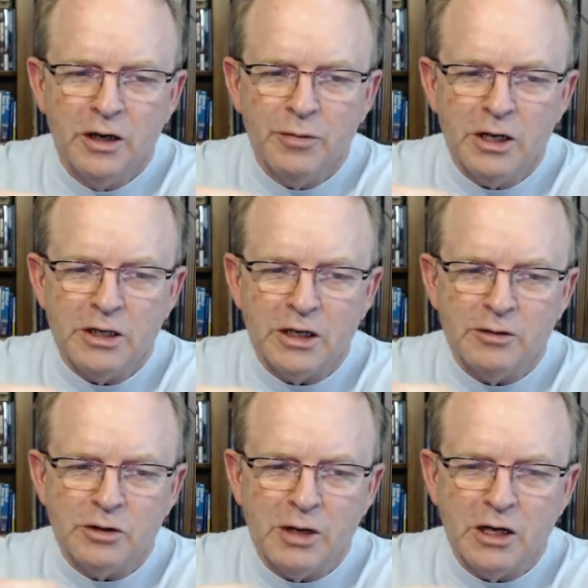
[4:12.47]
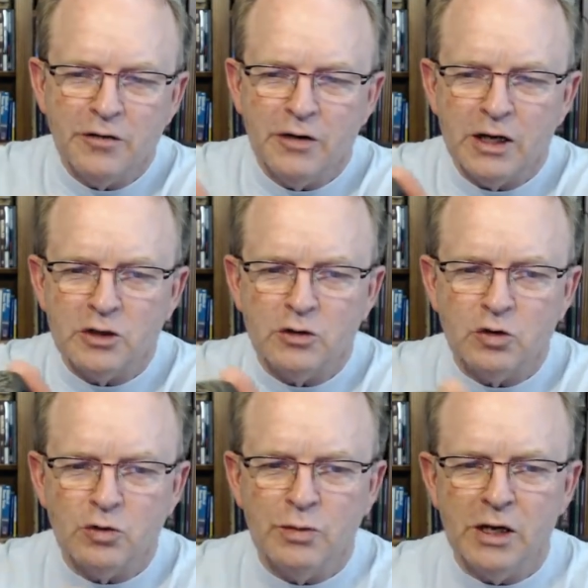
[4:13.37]
And many times the
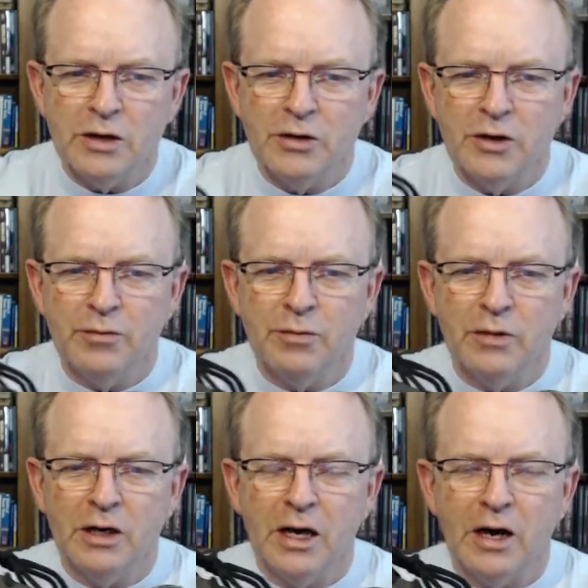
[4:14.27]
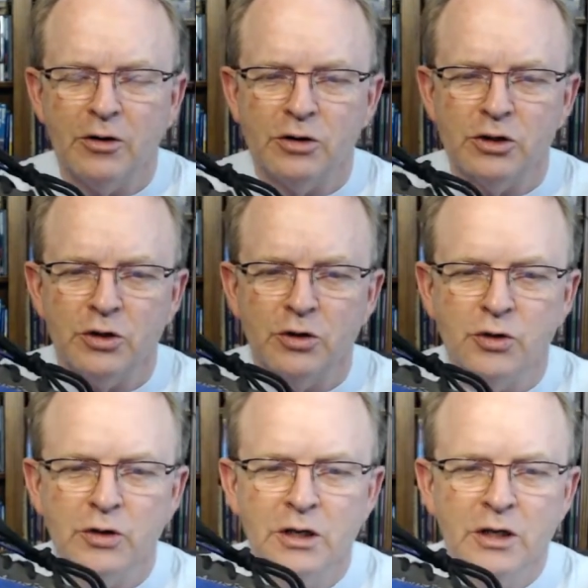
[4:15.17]
manufacturers will make the outer
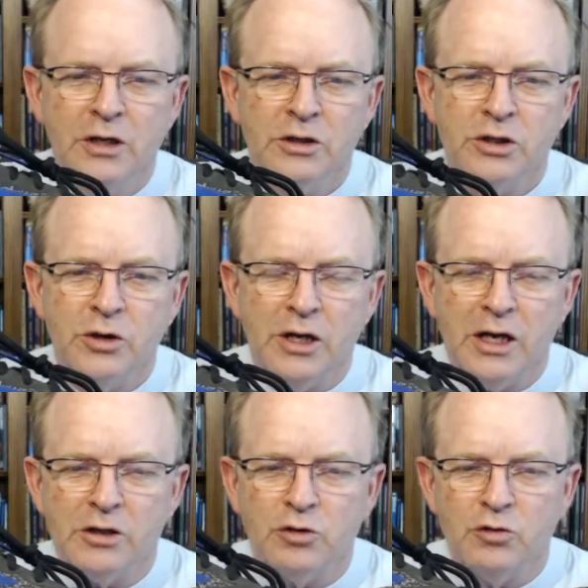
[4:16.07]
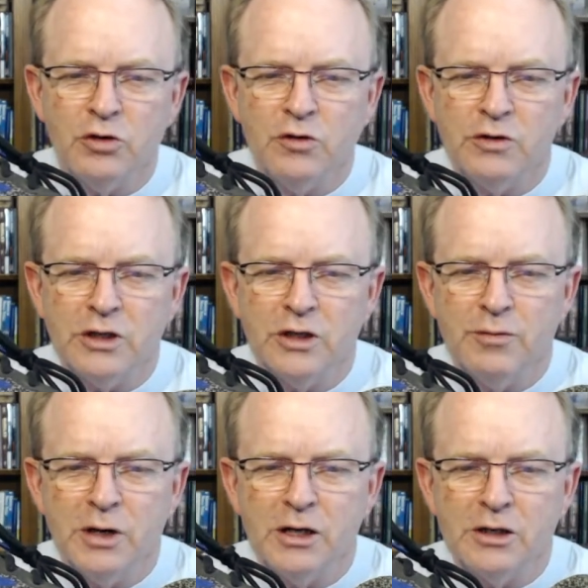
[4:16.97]
sole so it has grooves in
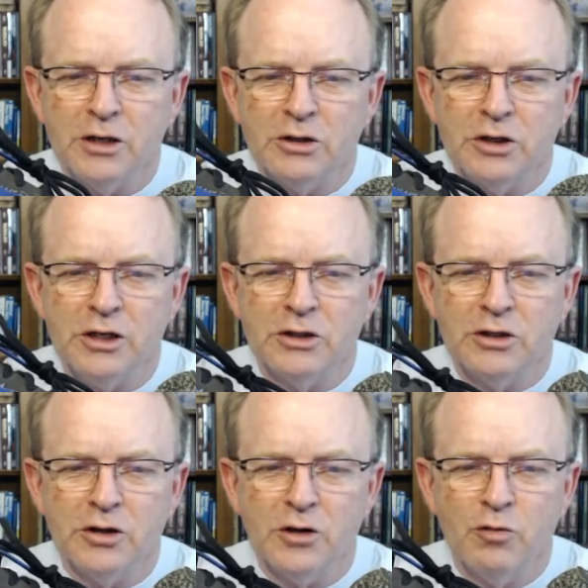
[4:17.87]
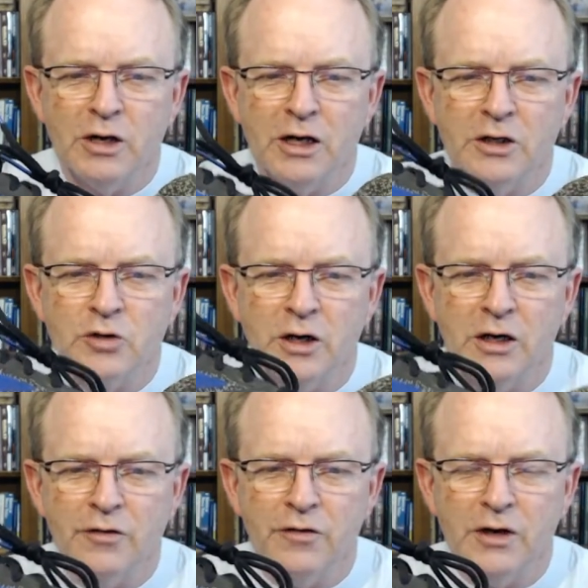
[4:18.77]
the metatarsal head so that when I
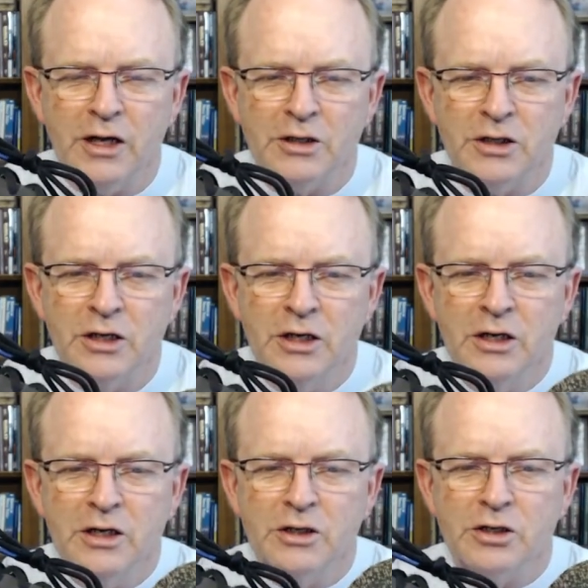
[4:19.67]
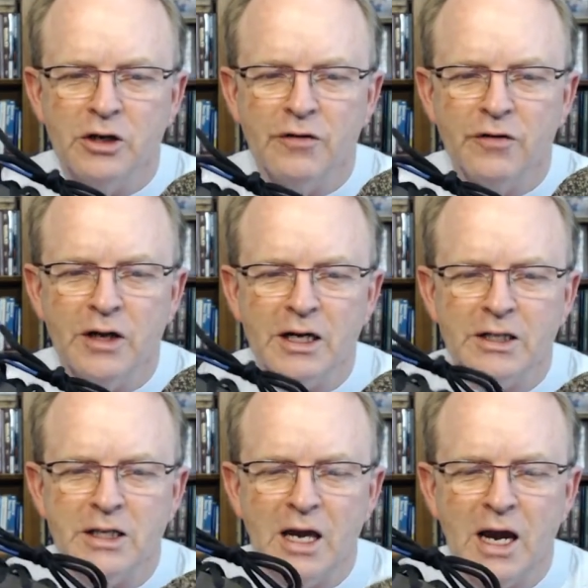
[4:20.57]
try to flex it, it's going to
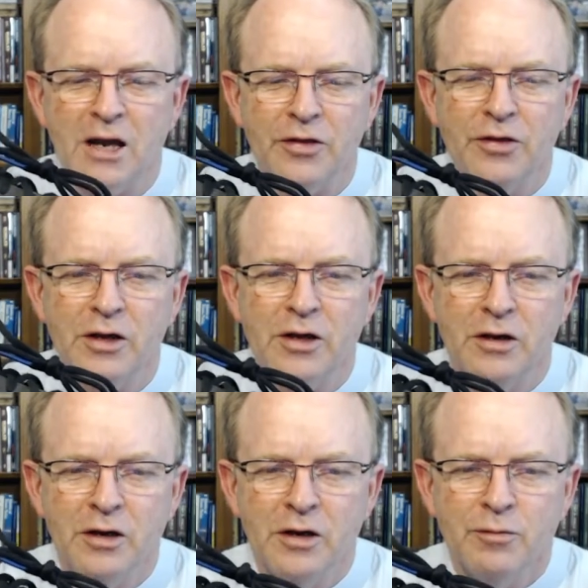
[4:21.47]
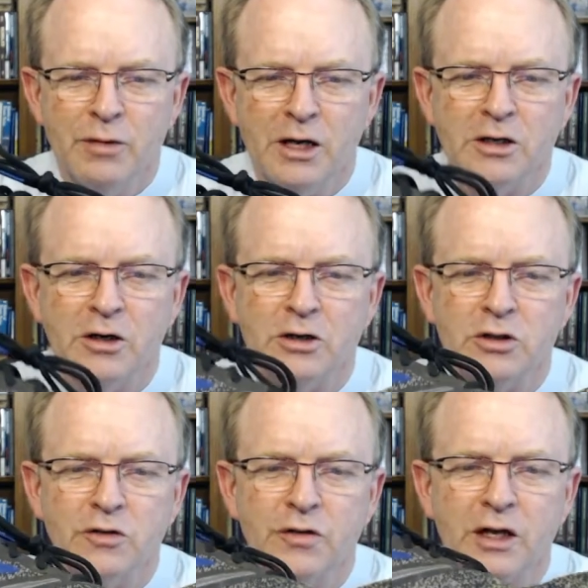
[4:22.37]
flex at the
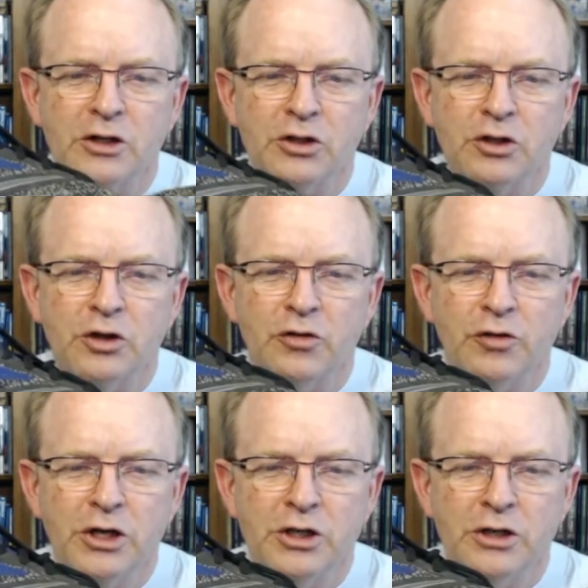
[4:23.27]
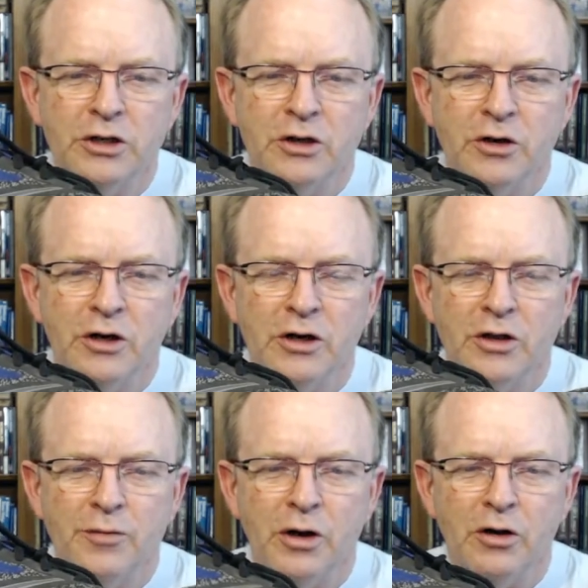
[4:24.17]
metatarsal phalanger joint region or
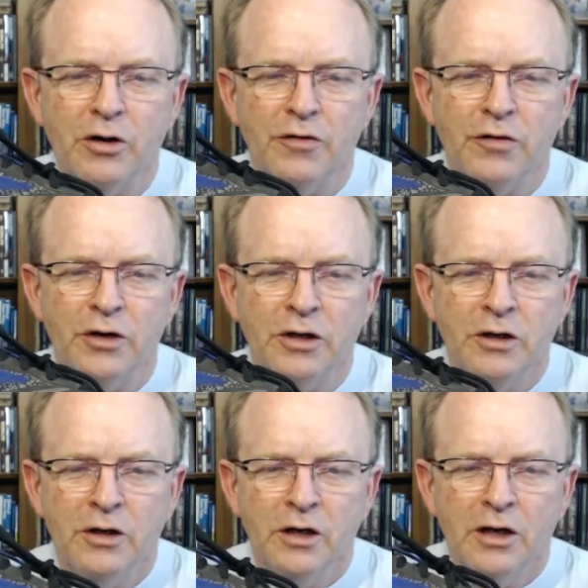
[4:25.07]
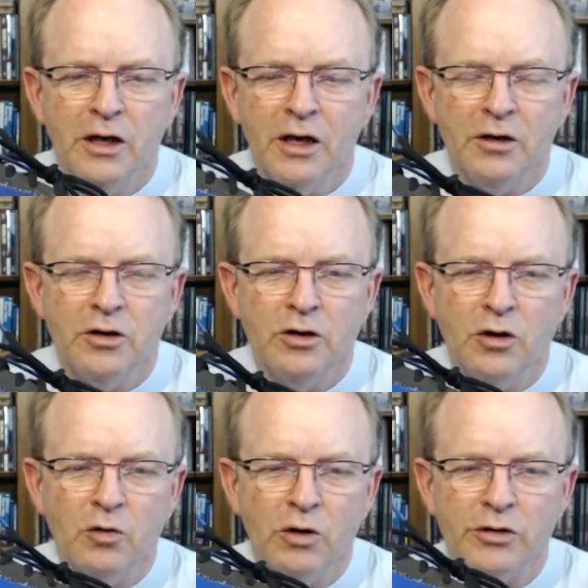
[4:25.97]
underneath the ball of the foot, and you
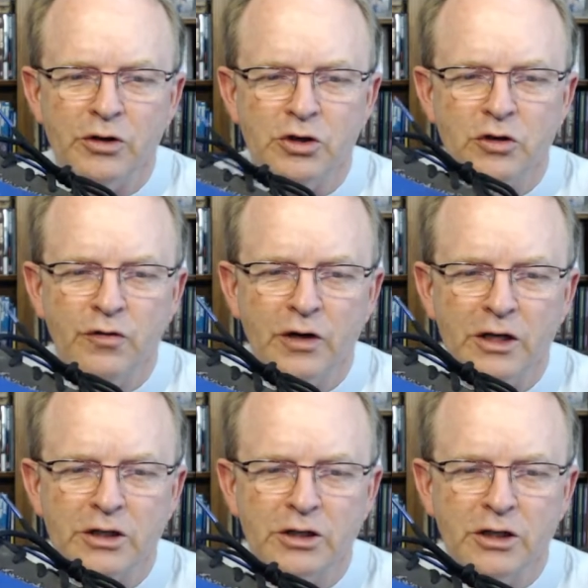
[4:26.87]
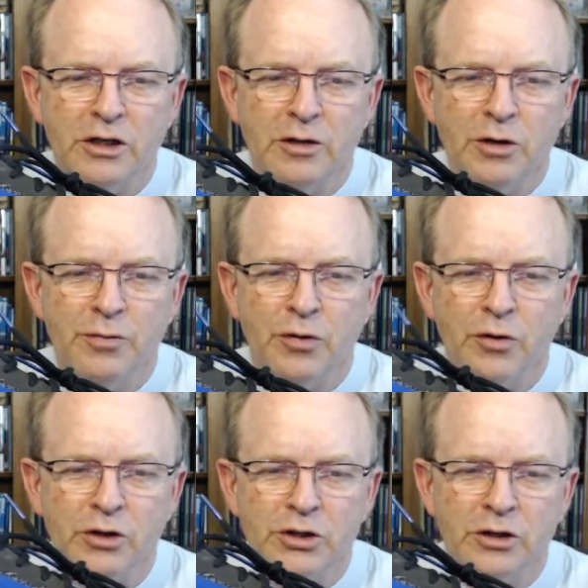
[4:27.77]
don't want the shoe flexing in the mid
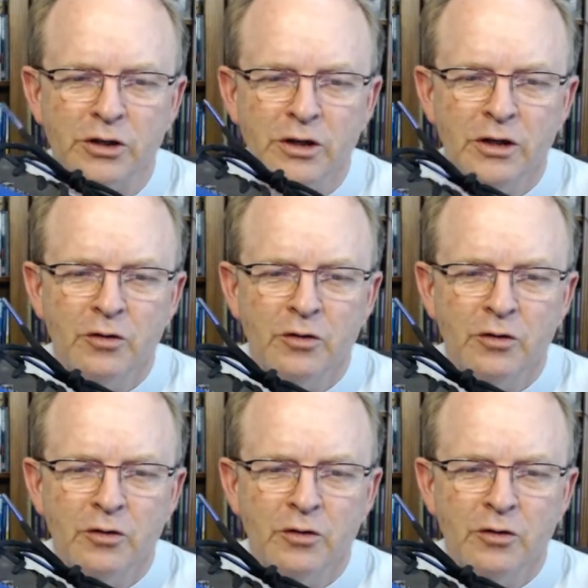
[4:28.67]
portion.